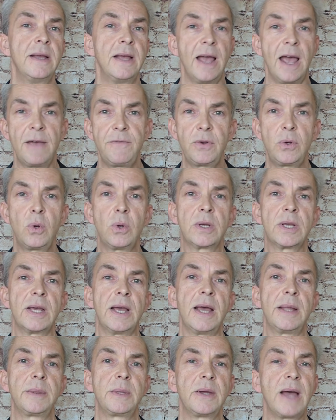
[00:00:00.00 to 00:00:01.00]
have a look
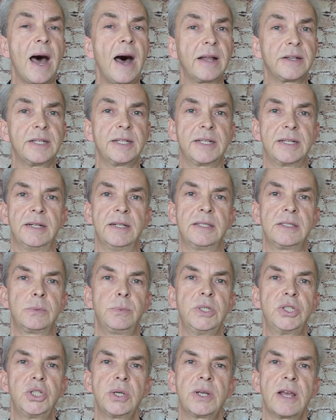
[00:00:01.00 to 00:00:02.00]
at the articles
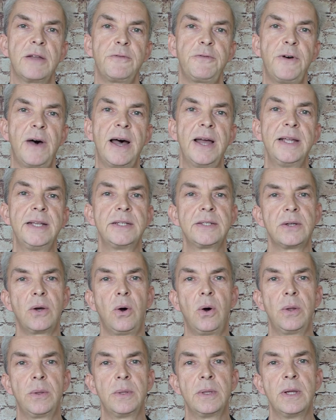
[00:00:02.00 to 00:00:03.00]
which you can find
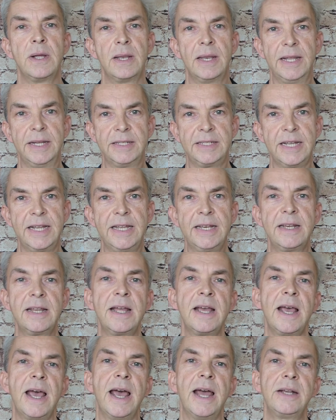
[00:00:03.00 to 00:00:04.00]
on LinkedIn
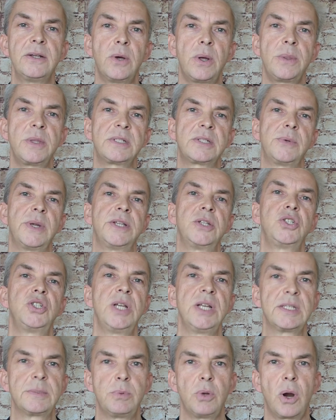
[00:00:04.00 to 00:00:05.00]
and on the Strategy
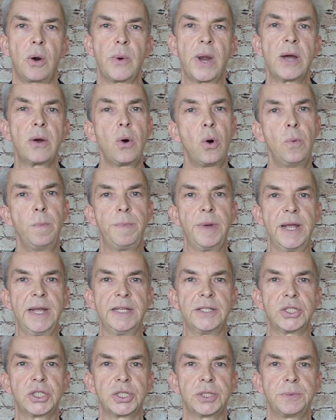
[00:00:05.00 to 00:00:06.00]
Explorer
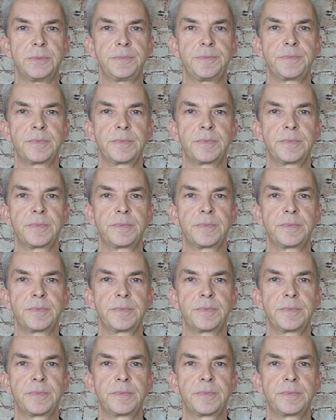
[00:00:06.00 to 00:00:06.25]
homepage.